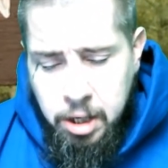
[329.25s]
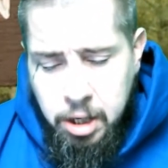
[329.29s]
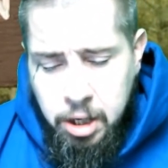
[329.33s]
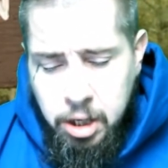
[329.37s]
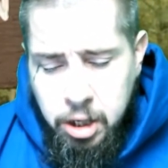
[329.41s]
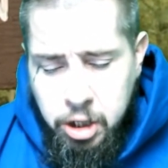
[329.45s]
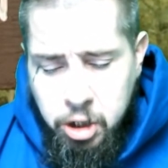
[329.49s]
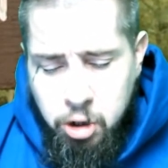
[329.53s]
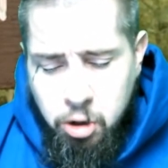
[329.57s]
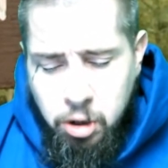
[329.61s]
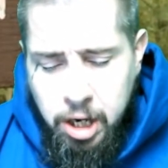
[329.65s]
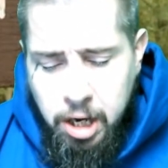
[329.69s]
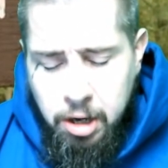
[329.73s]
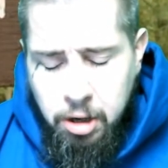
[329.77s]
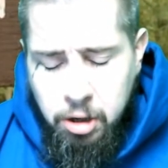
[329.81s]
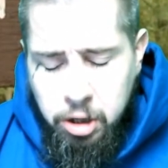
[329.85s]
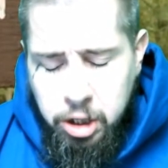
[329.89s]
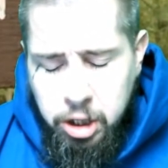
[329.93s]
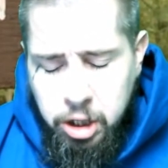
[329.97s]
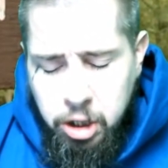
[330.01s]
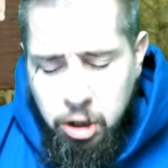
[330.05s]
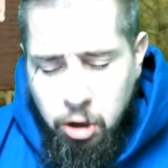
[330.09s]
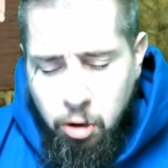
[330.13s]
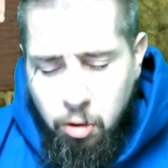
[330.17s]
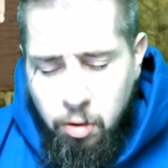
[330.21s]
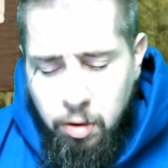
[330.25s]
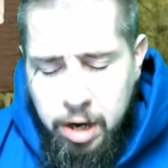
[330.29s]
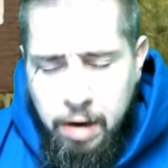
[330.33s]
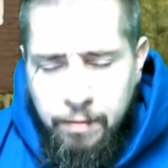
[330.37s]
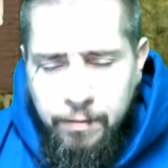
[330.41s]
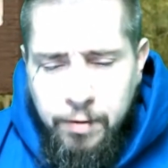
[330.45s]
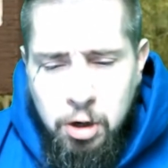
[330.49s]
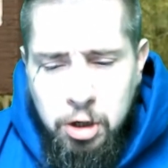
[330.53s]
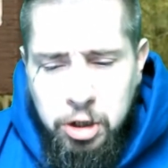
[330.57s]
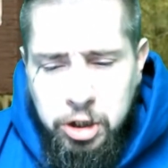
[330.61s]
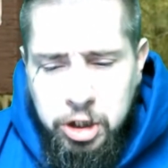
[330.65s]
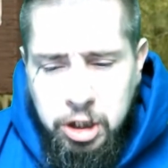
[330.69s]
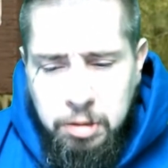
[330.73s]
if
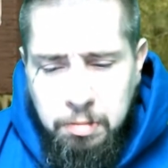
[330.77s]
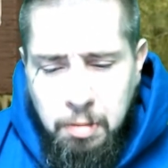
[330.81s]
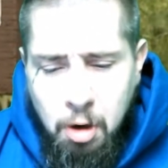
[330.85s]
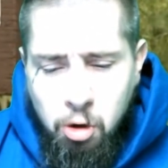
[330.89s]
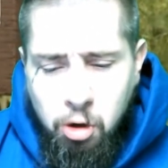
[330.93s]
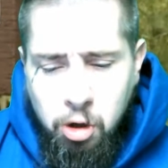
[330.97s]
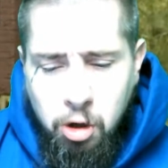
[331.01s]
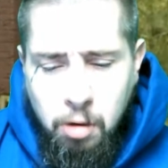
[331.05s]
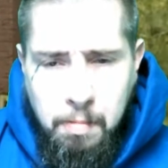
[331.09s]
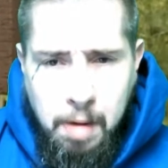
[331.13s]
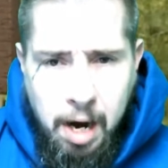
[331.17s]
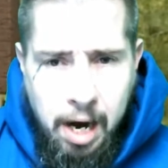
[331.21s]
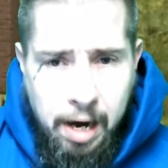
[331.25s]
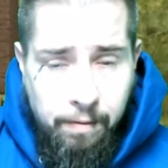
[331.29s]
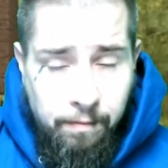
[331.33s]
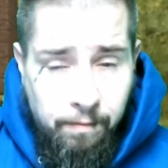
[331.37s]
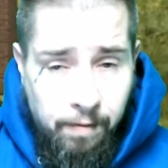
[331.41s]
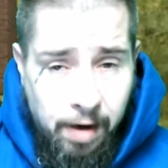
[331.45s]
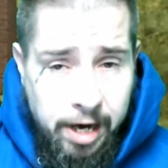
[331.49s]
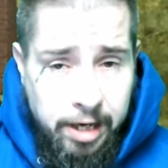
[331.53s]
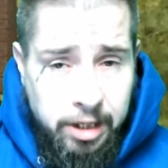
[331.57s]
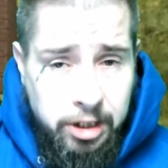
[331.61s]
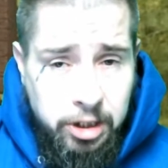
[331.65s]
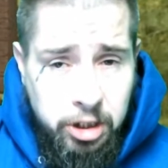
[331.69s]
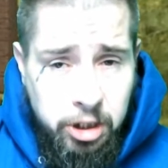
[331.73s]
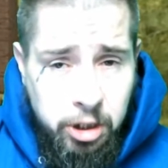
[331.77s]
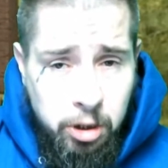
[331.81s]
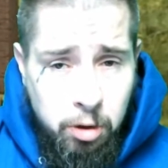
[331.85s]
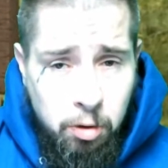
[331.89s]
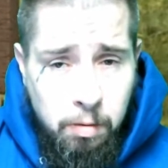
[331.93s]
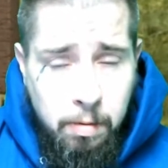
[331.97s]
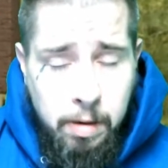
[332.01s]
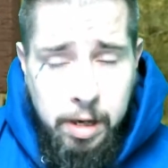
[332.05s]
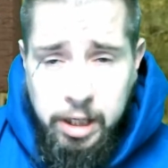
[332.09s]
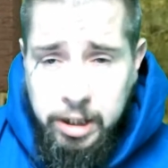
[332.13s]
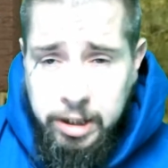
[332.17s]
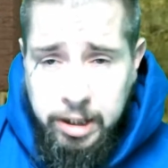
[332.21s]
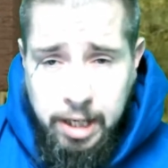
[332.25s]
you're a smoker, my advice to you
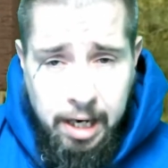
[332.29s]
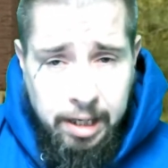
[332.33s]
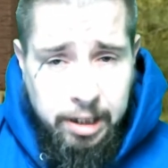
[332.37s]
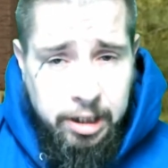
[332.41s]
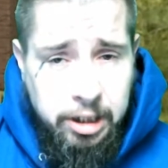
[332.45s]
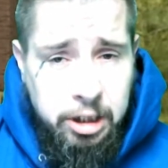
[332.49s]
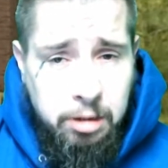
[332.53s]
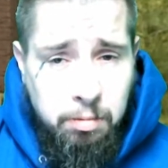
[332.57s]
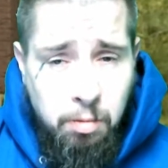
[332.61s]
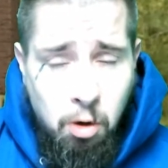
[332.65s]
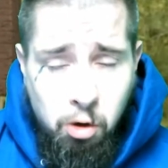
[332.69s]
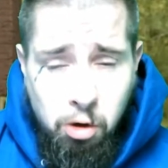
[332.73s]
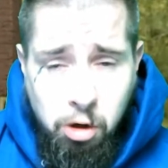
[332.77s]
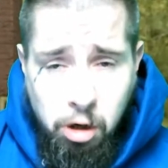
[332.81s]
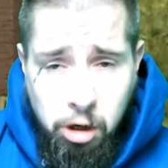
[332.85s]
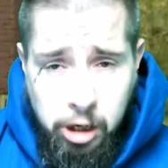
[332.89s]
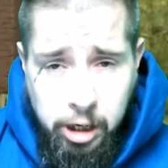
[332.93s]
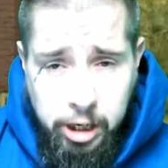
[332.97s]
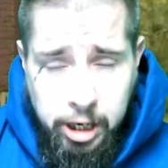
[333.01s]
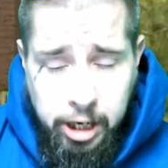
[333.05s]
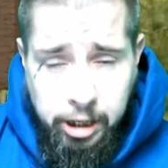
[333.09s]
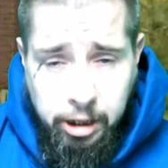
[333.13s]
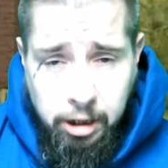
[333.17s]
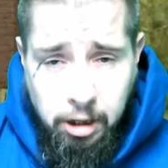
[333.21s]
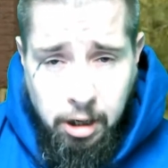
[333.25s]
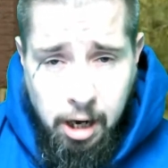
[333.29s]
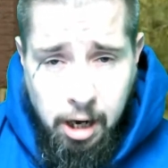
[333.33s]
is not to smoke on an incline.